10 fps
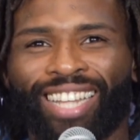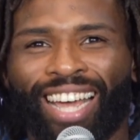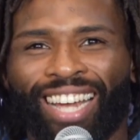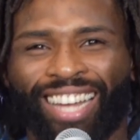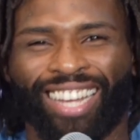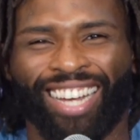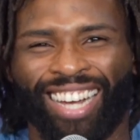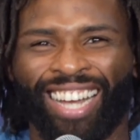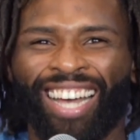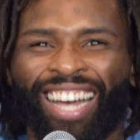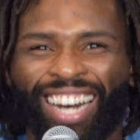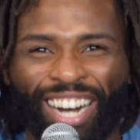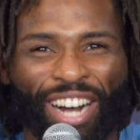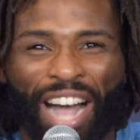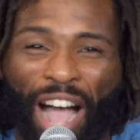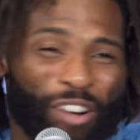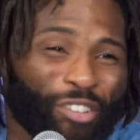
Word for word: Like, I